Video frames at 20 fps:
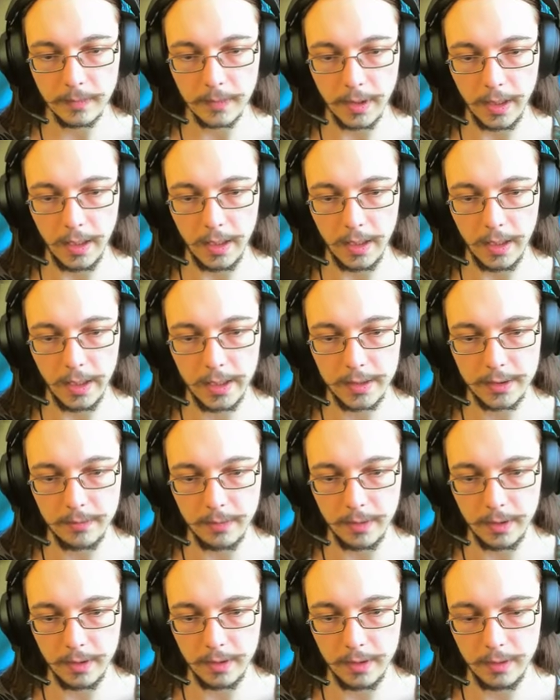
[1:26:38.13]
And last
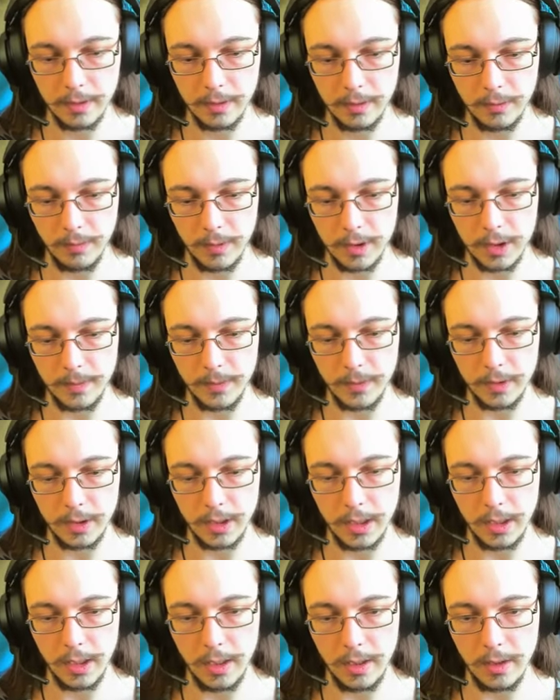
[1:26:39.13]
one, we shall put
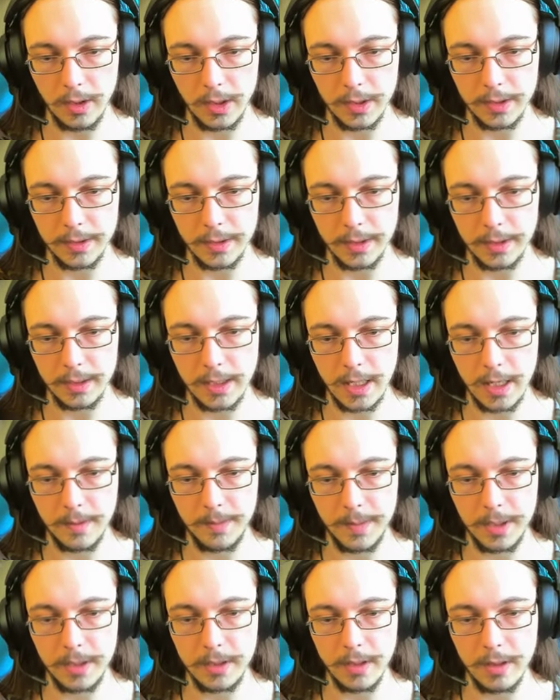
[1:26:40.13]
here because it's a
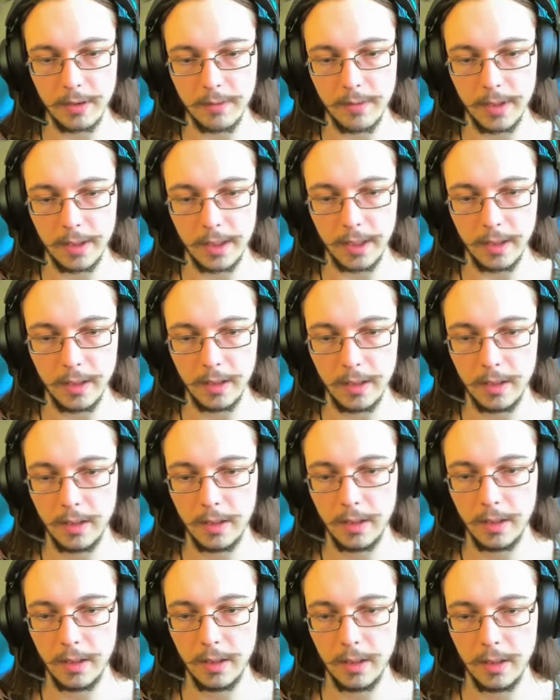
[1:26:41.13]
tad bit dark right there.
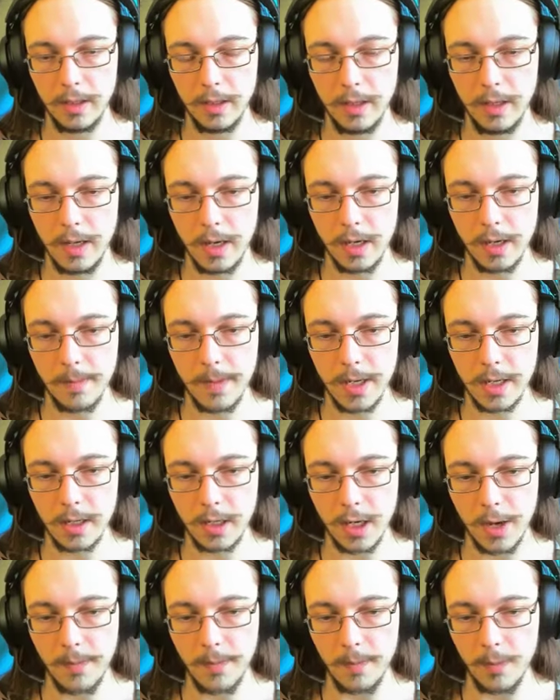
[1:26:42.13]
I can make a
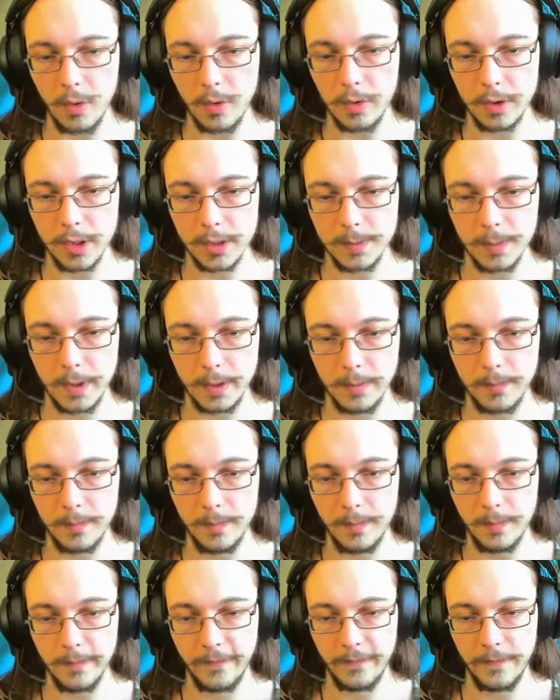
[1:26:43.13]
couple more and just like
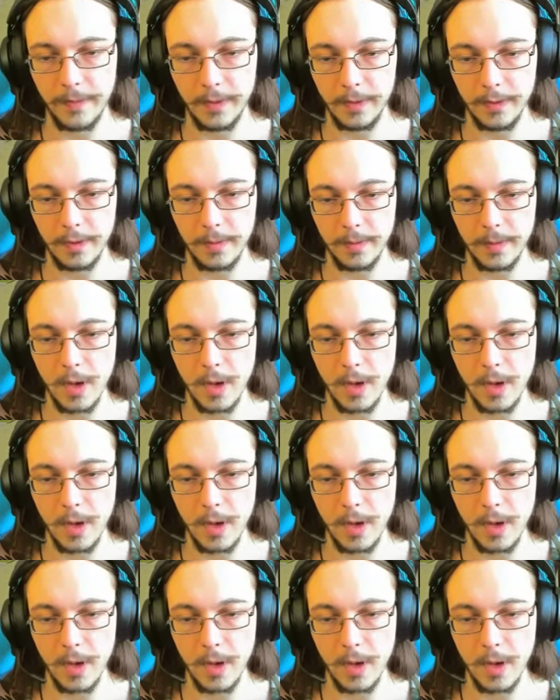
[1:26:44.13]
fill the.